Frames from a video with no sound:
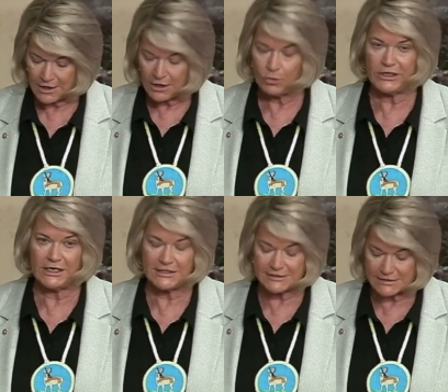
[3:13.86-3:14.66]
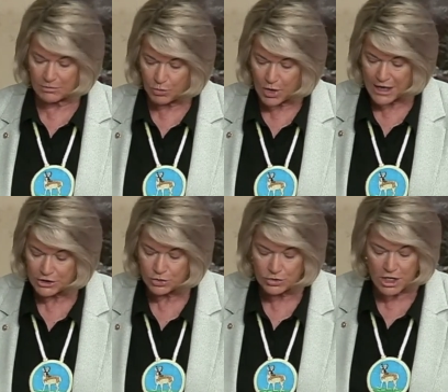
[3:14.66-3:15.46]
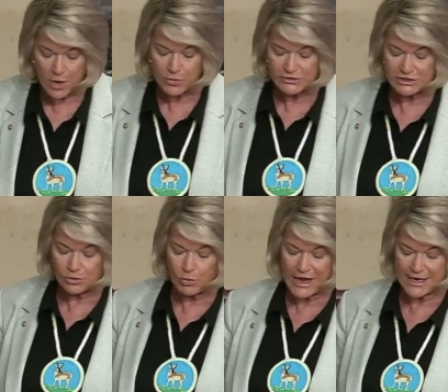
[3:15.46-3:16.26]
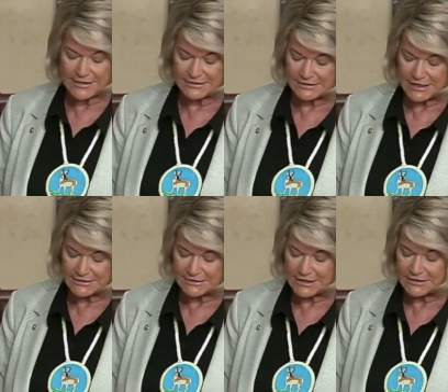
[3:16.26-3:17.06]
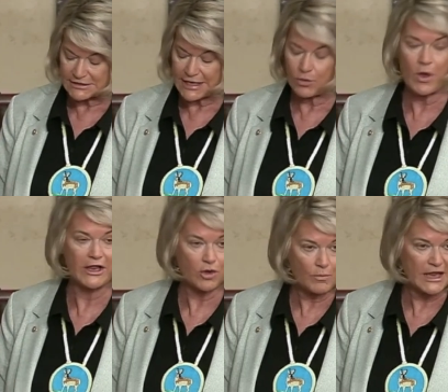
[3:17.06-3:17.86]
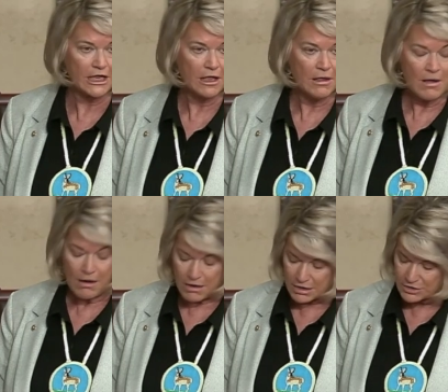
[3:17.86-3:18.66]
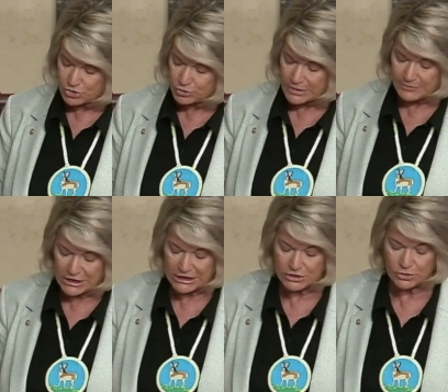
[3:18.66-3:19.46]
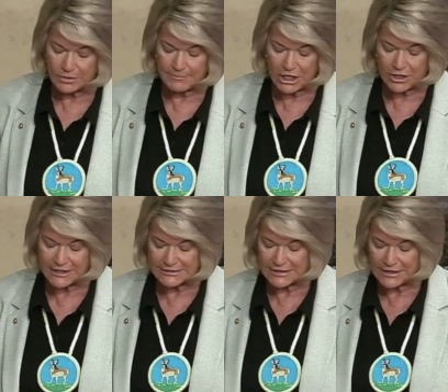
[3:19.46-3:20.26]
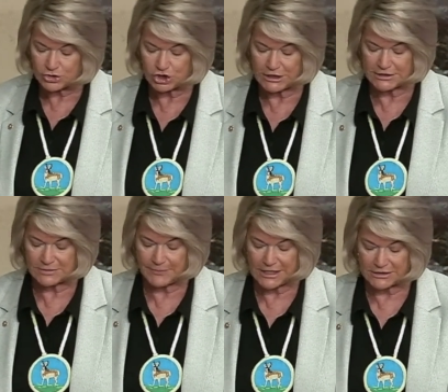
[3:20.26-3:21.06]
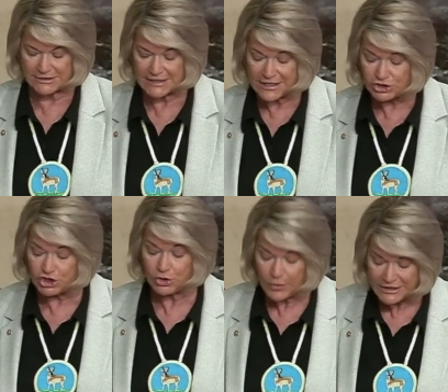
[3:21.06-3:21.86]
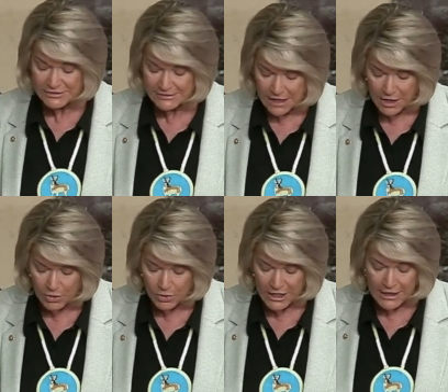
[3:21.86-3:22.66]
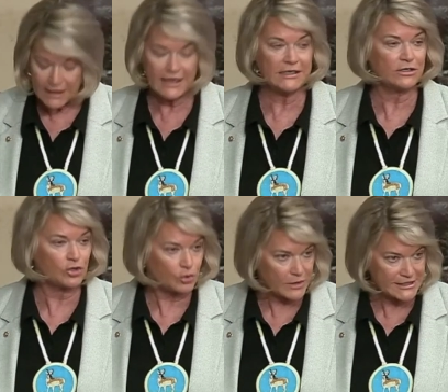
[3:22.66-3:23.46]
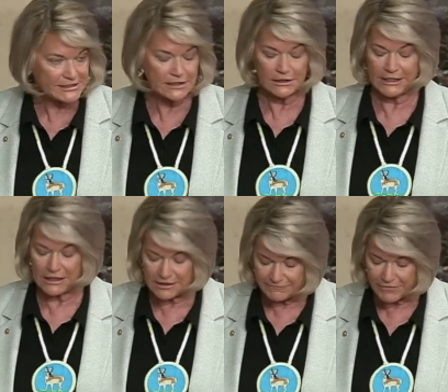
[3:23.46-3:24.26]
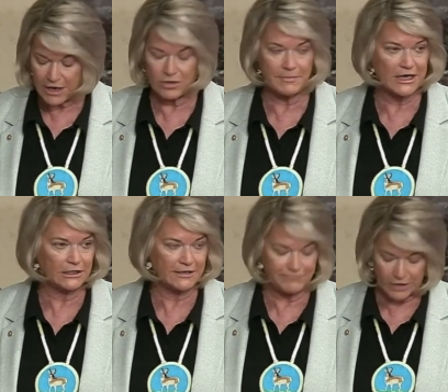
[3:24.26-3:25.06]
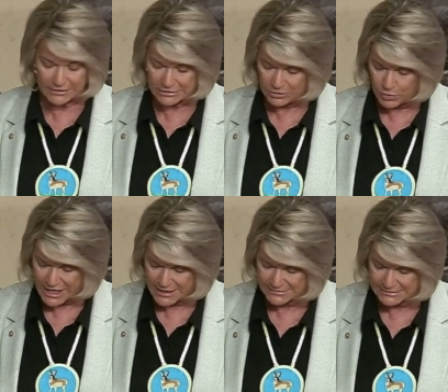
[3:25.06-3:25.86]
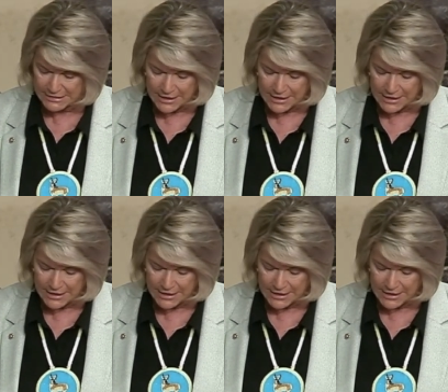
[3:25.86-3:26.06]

We need someone who knows the ways that states like Wyoming are contributing to America's energy independence and doing so in increasingly environmentally friendly ways.